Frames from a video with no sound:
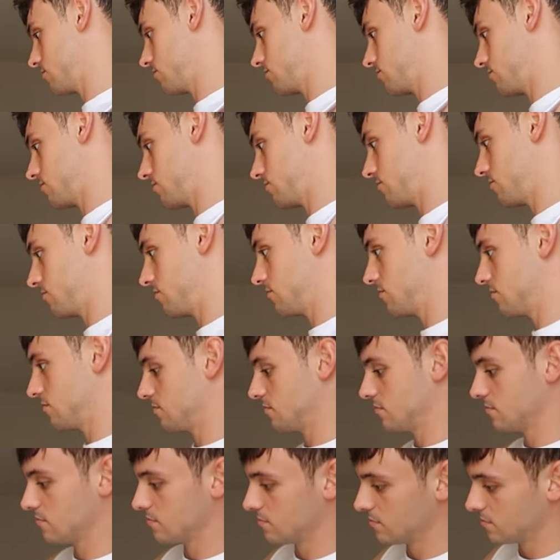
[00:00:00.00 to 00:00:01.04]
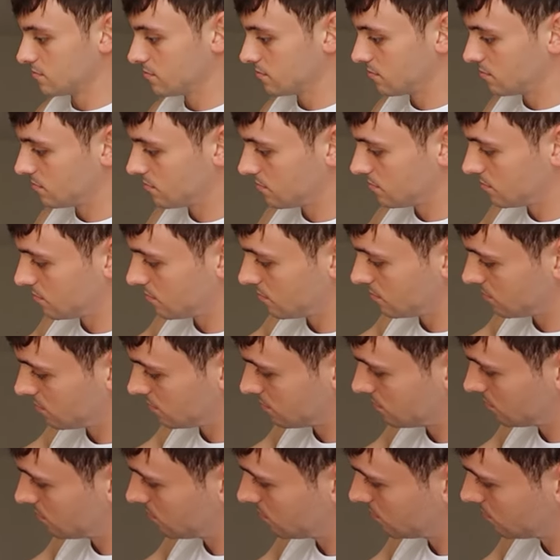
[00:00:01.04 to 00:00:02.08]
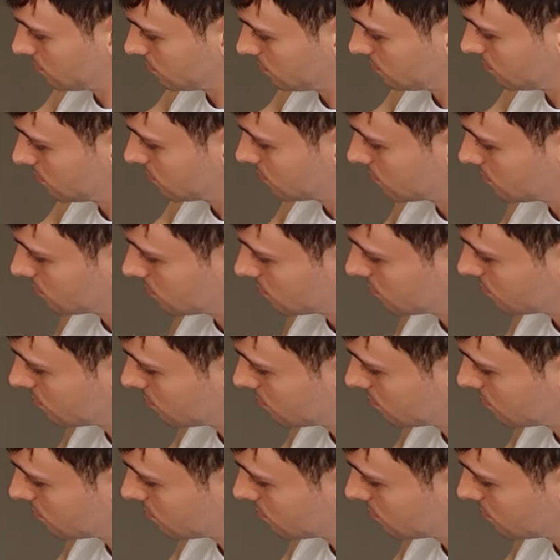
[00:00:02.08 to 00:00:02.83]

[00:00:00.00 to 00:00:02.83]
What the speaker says: (silent)